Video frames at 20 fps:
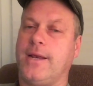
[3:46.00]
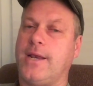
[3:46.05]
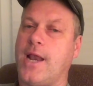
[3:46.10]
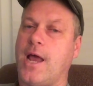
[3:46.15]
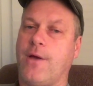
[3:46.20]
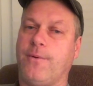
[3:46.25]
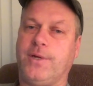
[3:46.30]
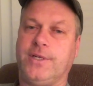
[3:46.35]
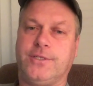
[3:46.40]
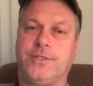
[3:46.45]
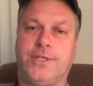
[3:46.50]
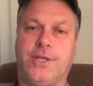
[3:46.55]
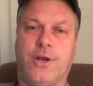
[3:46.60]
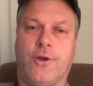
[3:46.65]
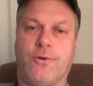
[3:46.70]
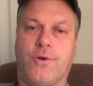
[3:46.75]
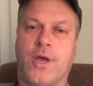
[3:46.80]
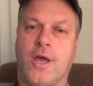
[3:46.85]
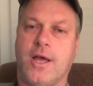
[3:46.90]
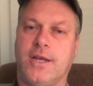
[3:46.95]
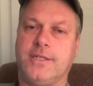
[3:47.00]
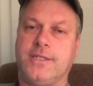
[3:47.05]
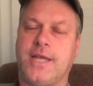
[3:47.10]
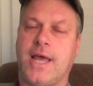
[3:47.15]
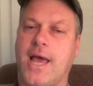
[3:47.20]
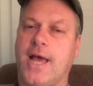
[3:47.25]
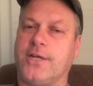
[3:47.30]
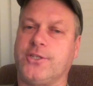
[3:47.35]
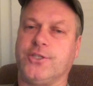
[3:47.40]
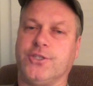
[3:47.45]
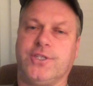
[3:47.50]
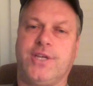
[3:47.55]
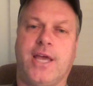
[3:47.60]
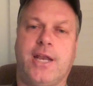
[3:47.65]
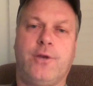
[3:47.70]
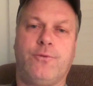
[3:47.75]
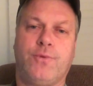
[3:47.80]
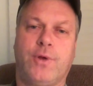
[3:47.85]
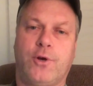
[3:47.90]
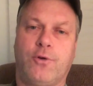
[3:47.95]
Now he's, cutting taxes,
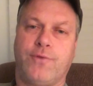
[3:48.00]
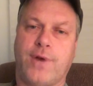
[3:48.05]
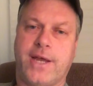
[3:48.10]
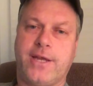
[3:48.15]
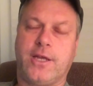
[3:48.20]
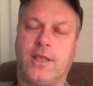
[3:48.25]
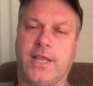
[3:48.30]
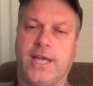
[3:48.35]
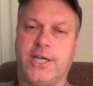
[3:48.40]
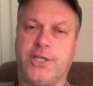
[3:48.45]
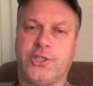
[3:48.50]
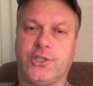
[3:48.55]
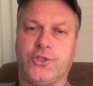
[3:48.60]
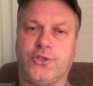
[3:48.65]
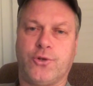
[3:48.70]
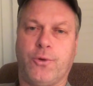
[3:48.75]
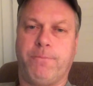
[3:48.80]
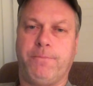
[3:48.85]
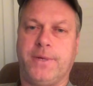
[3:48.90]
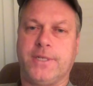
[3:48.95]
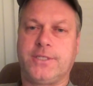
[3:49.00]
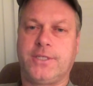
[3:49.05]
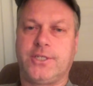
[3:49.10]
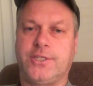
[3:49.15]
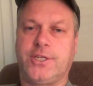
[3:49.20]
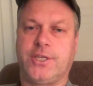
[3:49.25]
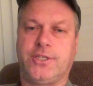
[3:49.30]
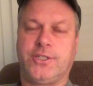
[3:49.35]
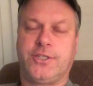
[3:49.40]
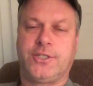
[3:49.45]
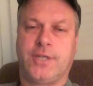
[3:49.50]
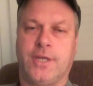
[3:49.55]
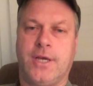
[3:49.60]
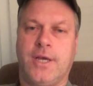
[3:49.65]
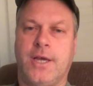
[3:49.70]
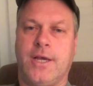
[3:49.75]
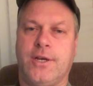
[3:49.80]
getting rid of regulations so businesses